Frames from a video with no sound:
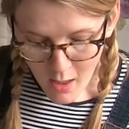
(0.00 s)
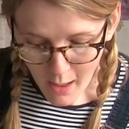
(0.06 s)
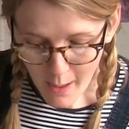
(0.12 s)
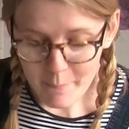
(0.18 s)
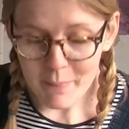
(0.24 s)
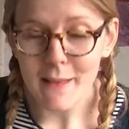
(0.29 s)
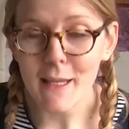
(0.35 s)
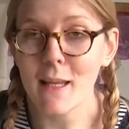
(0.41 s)

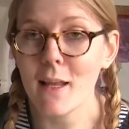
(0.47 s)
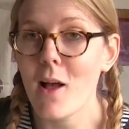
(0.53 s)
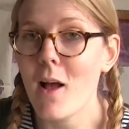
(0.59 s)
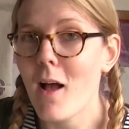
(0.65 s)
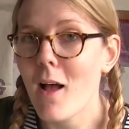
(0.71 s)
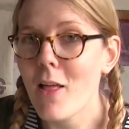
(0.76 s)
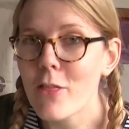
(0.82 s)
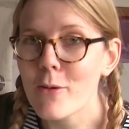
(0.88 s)
The
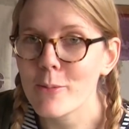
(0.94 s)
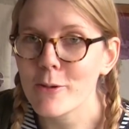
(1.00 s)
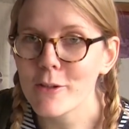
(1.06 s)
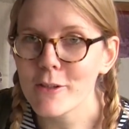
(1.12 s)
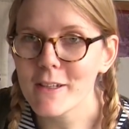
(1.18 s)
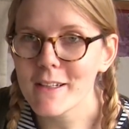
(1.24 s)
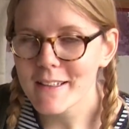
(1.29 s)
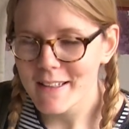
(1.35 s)
other
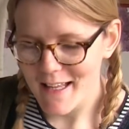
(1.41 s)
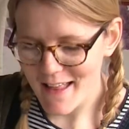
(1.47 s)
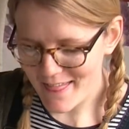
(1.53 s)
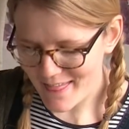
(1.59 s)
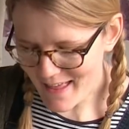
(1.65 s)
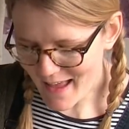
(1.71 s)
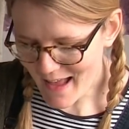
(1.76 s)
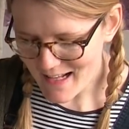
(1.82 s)
book
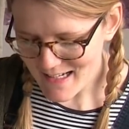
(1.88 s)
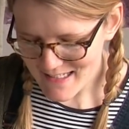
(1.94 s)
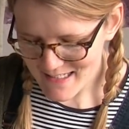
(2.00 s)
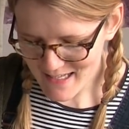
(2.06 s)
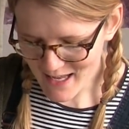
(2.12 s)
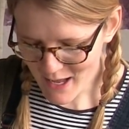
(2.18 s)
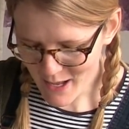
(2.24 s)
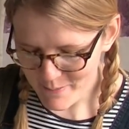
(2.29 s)

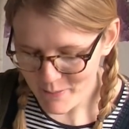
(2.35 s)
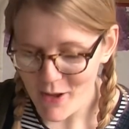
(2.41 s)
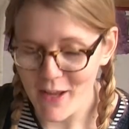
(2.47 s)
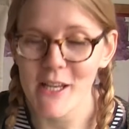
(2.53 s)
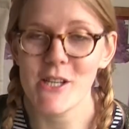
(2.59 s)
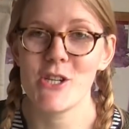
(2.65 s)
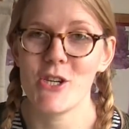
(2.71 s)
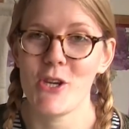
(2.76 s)
that
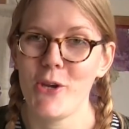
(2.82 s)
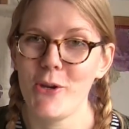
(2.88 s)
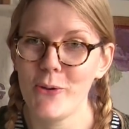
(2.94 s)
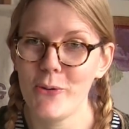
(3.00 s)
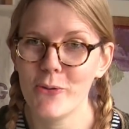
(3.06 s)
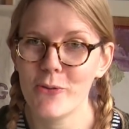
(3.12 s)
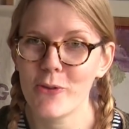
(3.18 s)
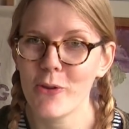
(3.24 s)
I
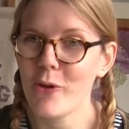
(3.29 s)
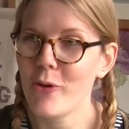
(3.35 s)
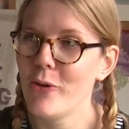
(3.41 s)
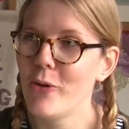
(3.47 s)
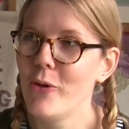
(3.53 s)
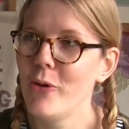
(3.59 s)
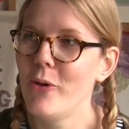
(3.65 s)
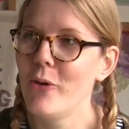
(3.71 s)
chose
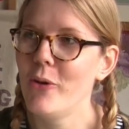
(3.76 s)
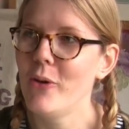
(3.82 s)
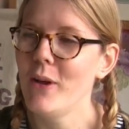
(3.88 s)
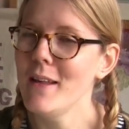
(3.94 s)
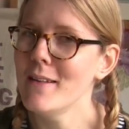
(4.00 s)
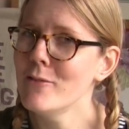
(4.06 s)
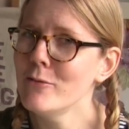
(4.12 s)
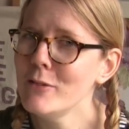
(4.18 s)

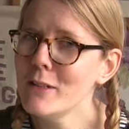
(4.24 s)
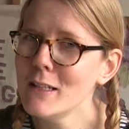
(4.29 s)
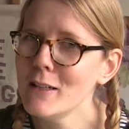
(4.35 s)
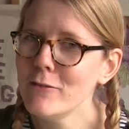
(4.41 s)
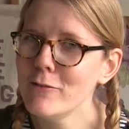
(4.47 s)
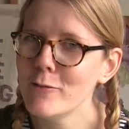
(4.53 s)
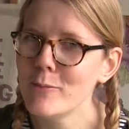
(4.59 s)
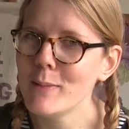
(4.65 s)
isn't
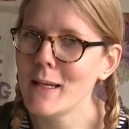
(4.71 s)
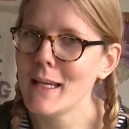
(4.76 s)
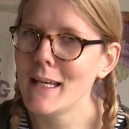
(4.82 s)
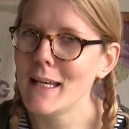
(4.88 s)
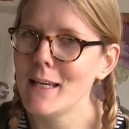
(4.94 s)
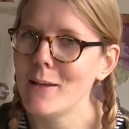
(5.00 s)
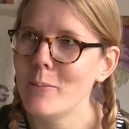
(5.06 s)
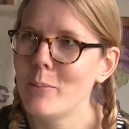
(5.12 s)
really for
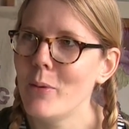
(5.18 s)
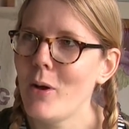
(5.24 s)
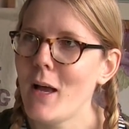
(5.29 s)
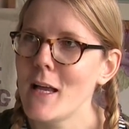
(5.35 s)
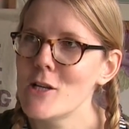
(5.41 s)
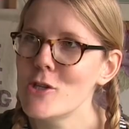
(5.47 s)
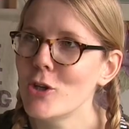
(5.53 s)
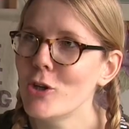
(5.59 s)
me, but
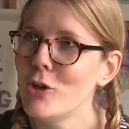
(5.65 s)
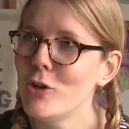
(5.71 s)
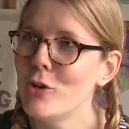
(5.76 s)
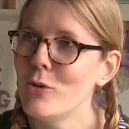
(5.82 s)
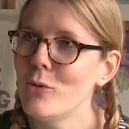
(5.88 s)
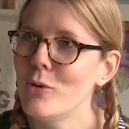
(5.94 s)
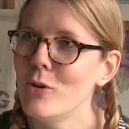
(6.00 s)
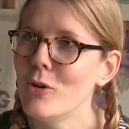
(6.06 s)
I
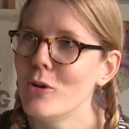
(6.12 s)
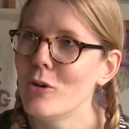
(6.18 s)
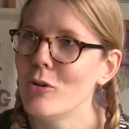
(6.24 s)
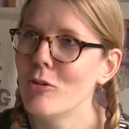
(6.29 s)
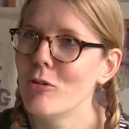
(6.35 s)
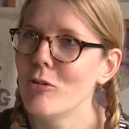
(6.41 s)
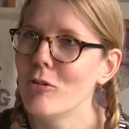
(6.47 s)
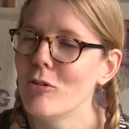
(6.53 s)
do
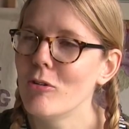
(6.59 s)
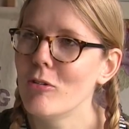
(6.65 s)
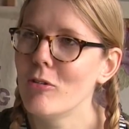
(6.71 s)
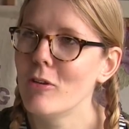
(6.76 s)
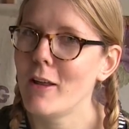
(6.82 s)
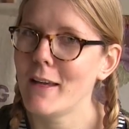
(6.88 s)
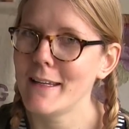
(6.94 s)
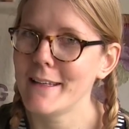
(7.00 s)

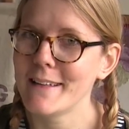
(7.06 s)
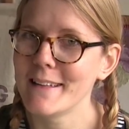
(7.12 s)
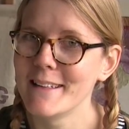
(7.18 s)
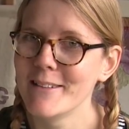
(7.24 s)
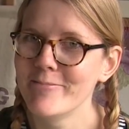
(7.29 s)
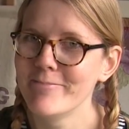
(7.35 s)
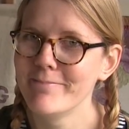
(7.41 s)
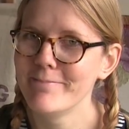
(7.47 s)
like
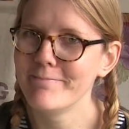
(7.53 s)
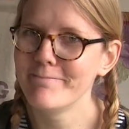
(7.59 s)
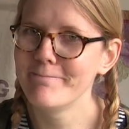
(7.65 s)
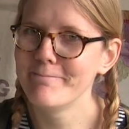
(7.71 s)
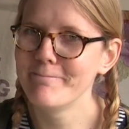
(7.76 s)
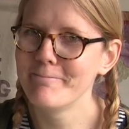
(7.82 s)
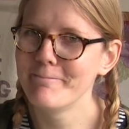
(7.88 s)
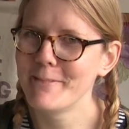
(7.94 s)
it,
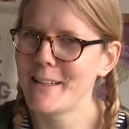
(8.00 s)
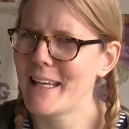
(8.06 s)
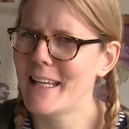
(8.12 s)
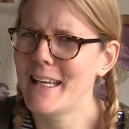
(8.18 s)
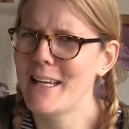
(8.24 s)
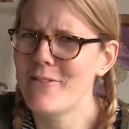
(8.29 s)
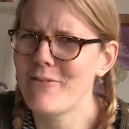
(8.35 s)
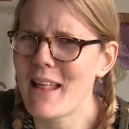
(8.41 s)

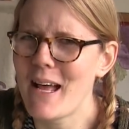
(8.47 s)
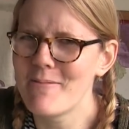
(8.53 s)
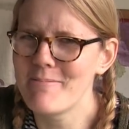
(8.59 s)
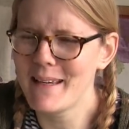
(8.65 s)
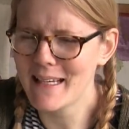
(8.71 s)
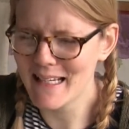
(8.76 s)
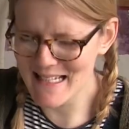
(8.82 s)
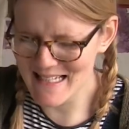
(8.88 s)
like, if
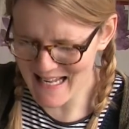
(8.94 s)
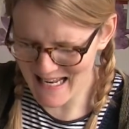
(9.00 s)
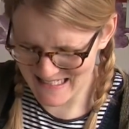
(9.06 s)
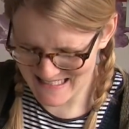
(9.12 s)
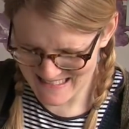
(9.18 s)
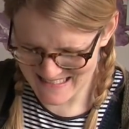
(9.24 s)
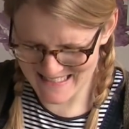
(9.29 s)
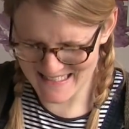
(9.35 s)
that makes
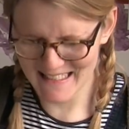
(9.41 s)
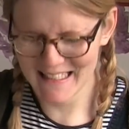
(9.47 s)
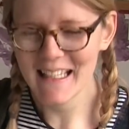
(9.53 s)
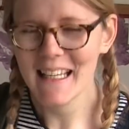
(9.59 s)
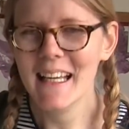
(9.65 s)
sense.